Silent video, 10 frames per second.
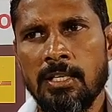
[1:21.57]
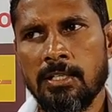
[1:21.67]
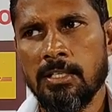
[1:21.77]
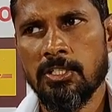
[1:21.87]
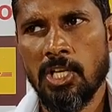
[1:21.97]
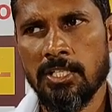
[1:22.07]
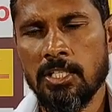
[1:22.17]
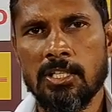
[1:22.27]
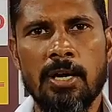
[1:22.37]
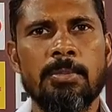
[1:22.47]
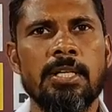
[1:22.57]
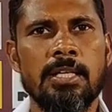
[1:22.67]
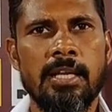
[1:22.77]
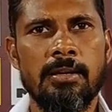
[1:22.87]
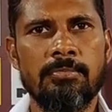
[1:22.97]
Till the Sajid come in
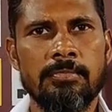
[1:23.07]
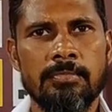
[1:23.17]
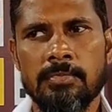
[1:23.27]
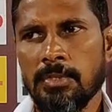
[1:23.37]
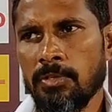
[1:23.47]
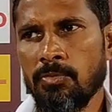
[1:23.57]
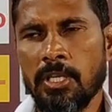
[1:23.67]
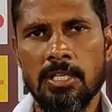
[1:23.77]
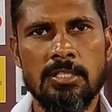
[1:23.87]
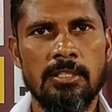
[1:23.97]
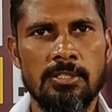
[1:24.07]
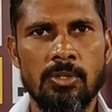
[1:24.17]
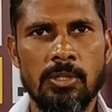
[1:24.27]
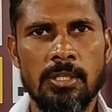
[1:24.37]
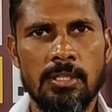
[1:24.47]
the game, we can see.
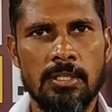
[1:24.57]
It.